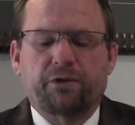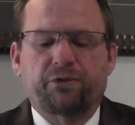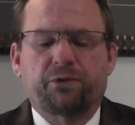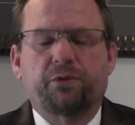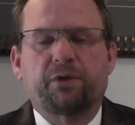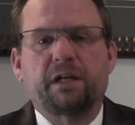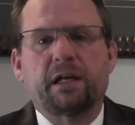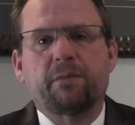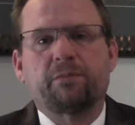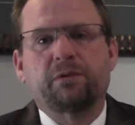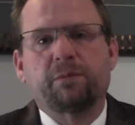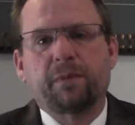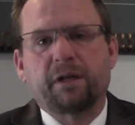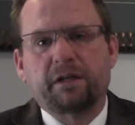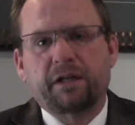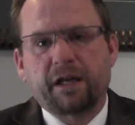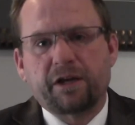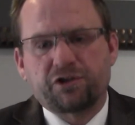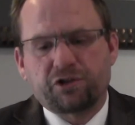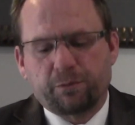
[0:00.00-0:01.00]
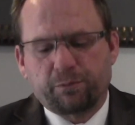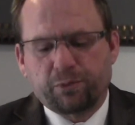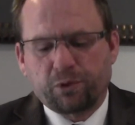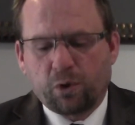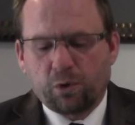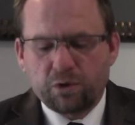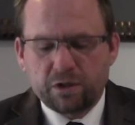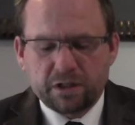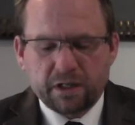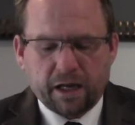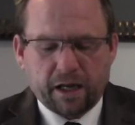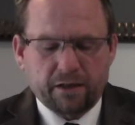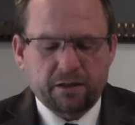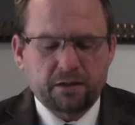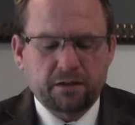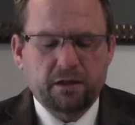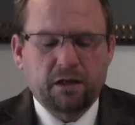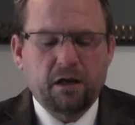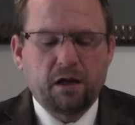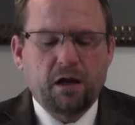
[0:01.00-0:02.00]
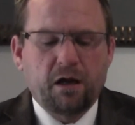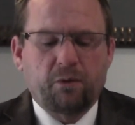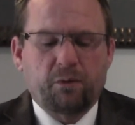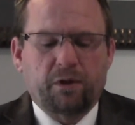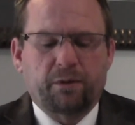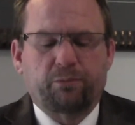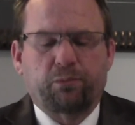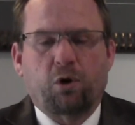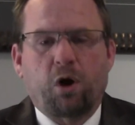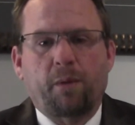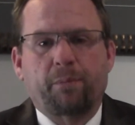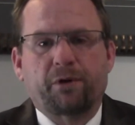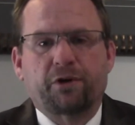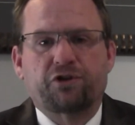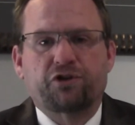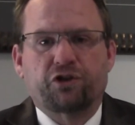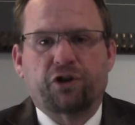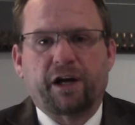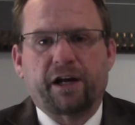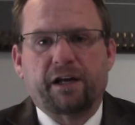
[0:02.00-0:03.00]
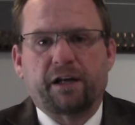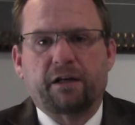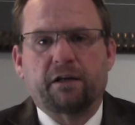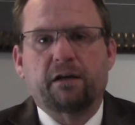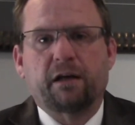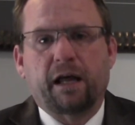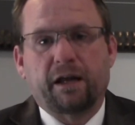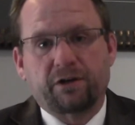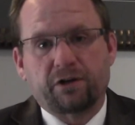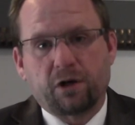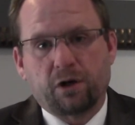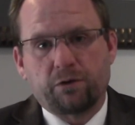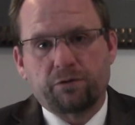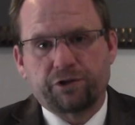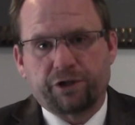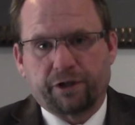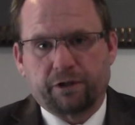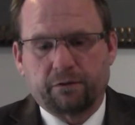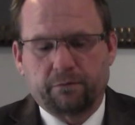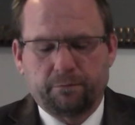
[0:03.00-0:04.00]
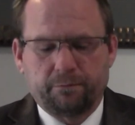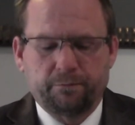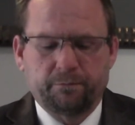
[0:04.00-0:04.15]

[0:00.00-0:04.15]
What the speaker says: through the implementation process with proper training and coaching.